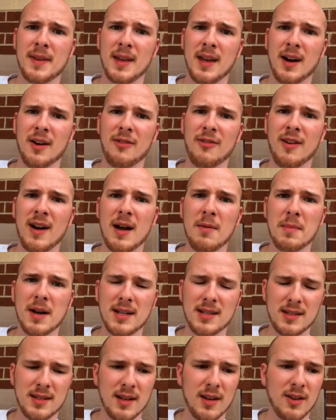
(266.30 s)
And I find
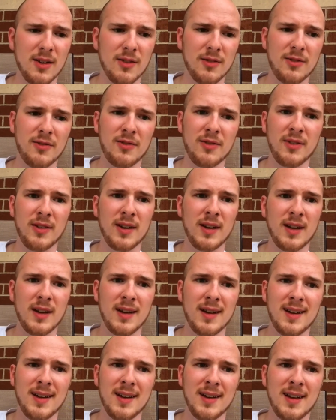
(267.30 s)
myself
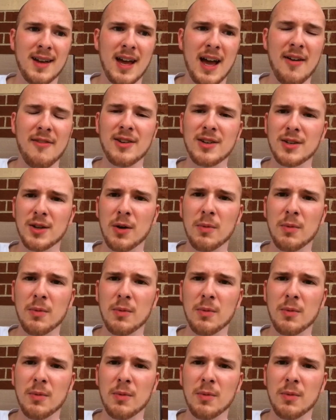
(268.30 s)
having